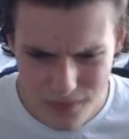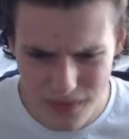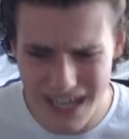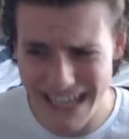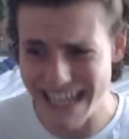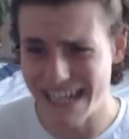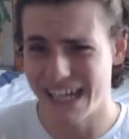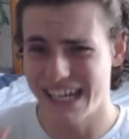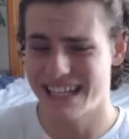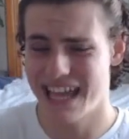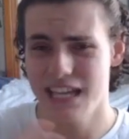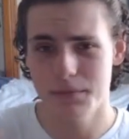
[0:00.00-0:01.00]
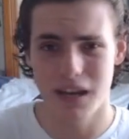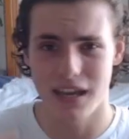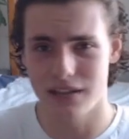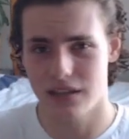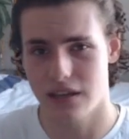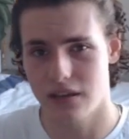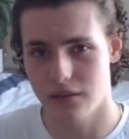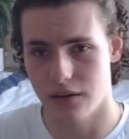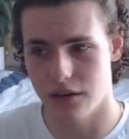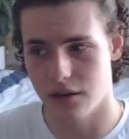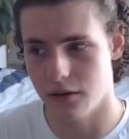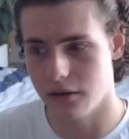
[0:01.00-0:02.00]
again, case by case
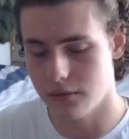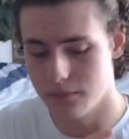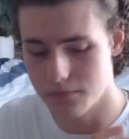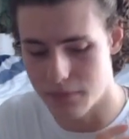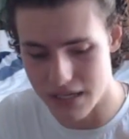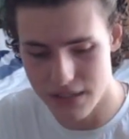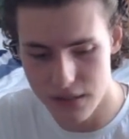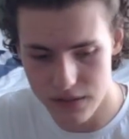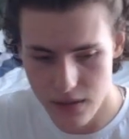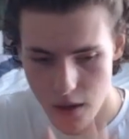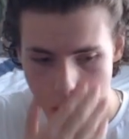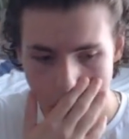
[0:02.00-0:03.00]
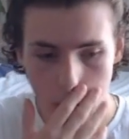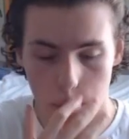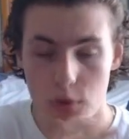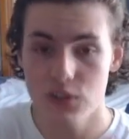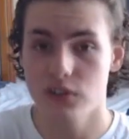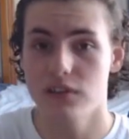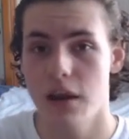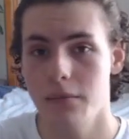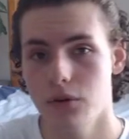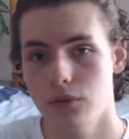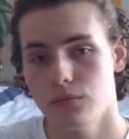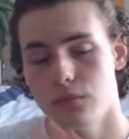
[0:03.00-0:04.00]
uh, basis. Most of the time,
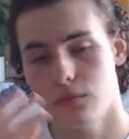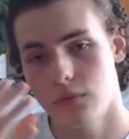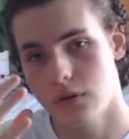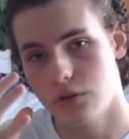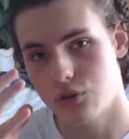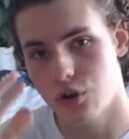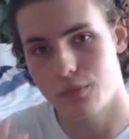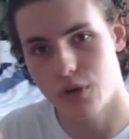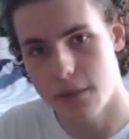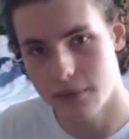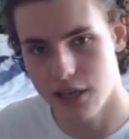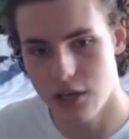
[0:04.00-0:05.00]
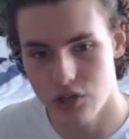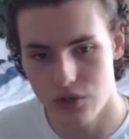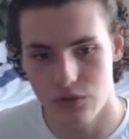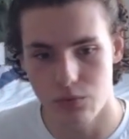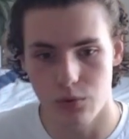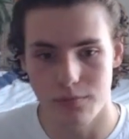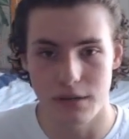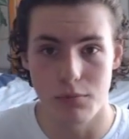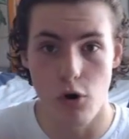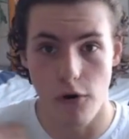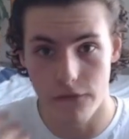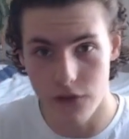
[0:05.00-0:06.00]
though, terminal applications will be
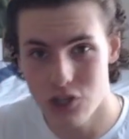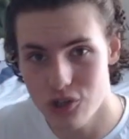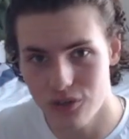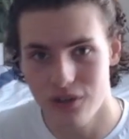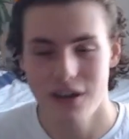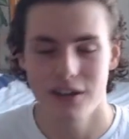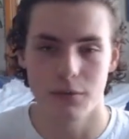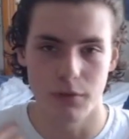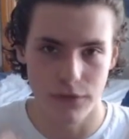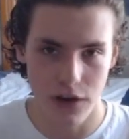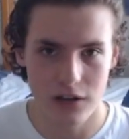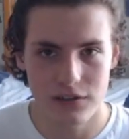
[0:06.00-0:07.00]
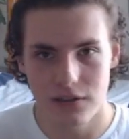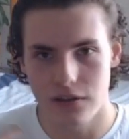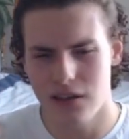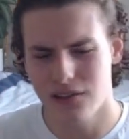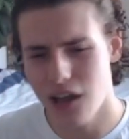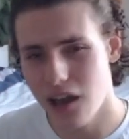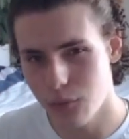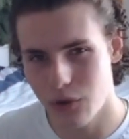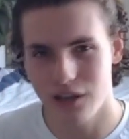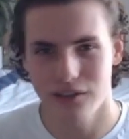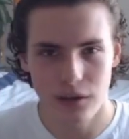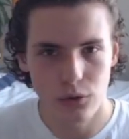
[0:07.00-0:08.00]
more efficient, they'll be faster, they're
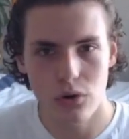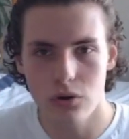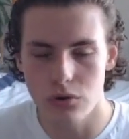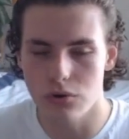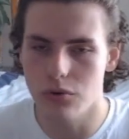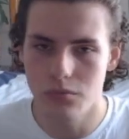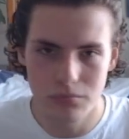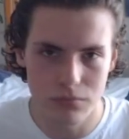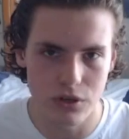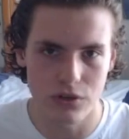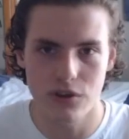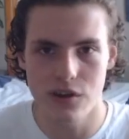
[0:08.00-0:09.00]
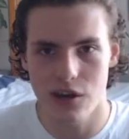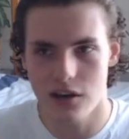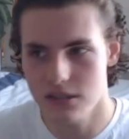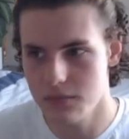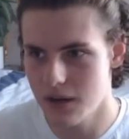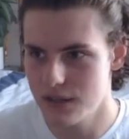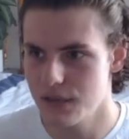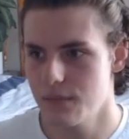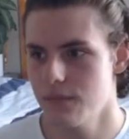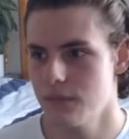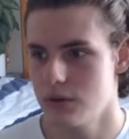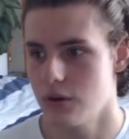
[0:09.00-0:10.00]
lightweight, they look cool. You know, you can customize
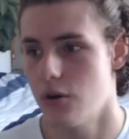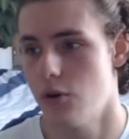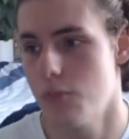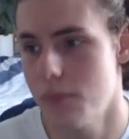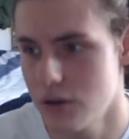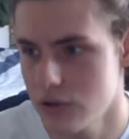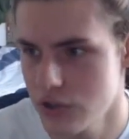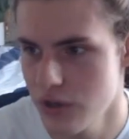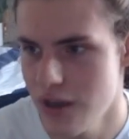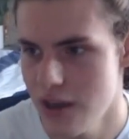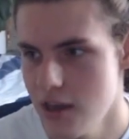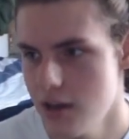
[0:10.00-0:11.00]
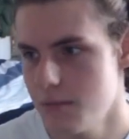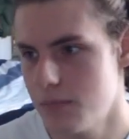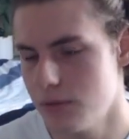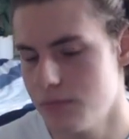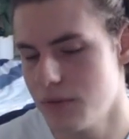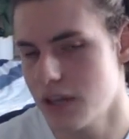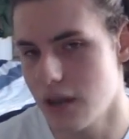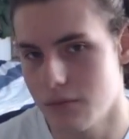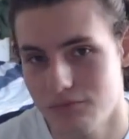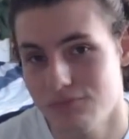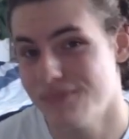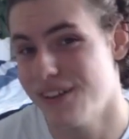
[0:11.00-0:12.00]
them a whole bunch. But again,
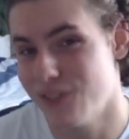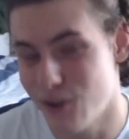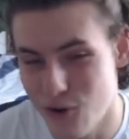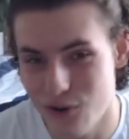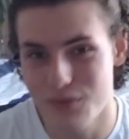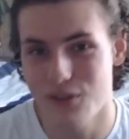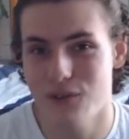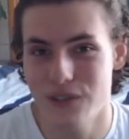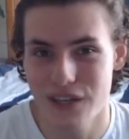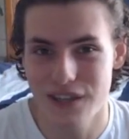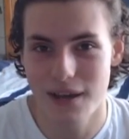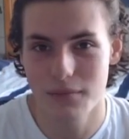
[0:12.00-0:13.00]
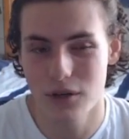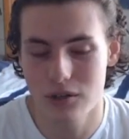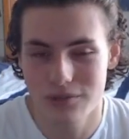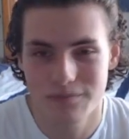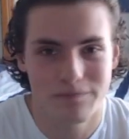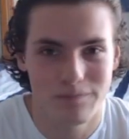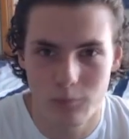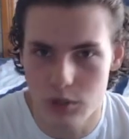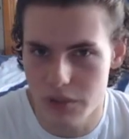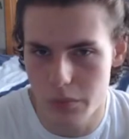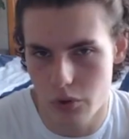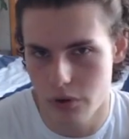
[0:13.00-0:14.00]
if you're not going to be using it that much, what's
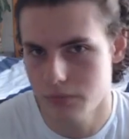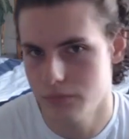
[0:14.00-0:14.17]
the point?